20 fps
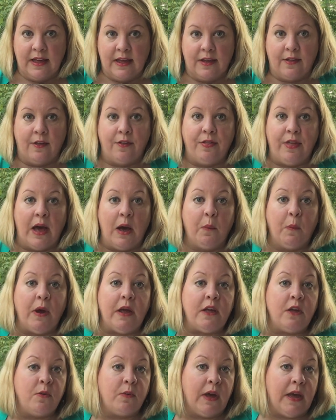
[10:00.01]
And in that way
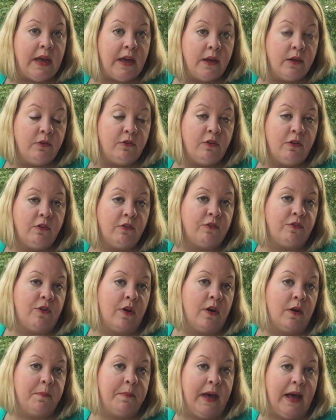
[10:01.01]
you can choose
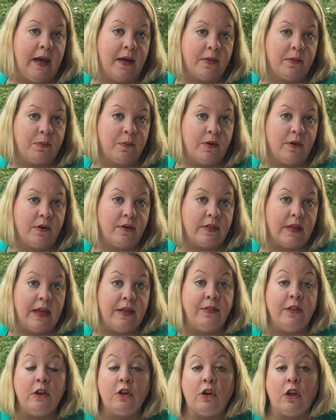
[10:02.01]
strong passwords,
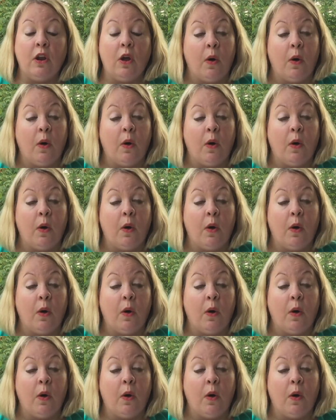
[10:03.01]
and then you can